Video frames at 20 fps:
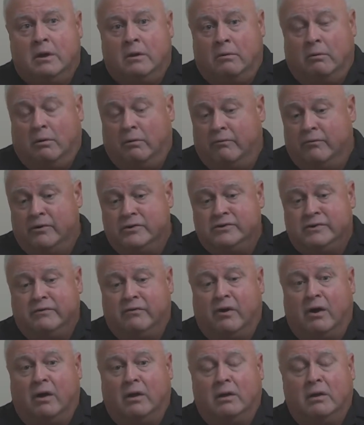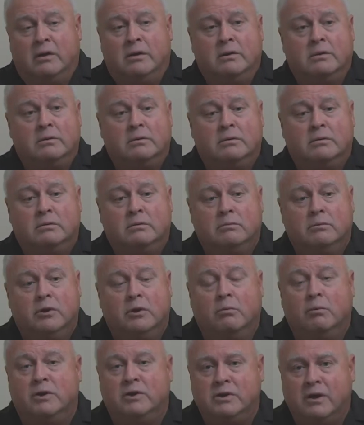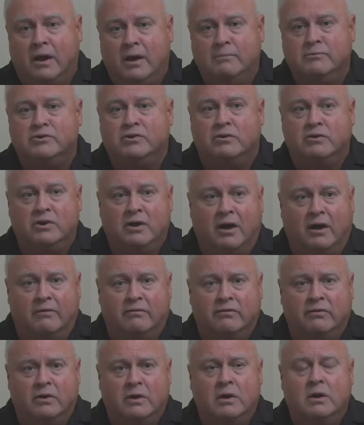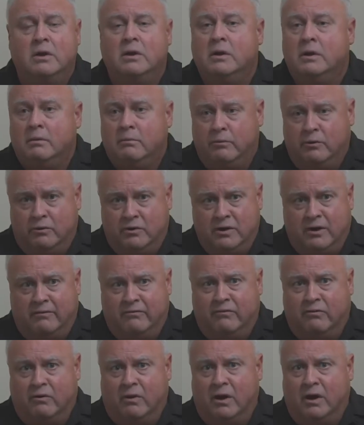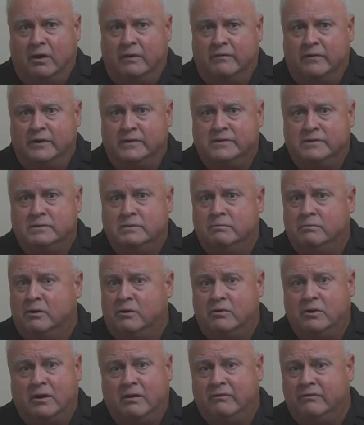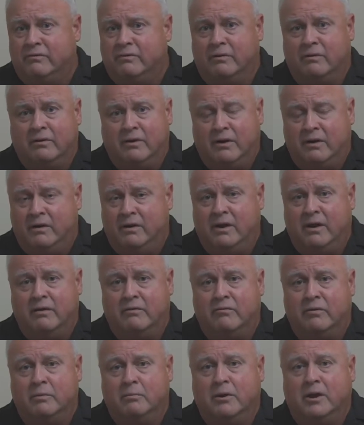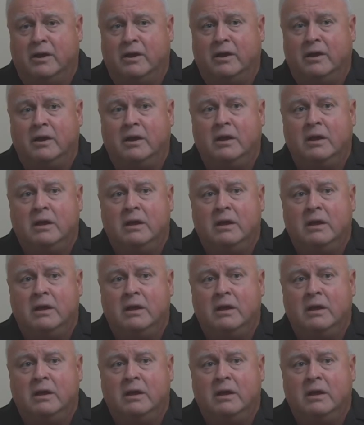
Well, first of all, when times are tough, they're tough for all of us. They're tough for everybody.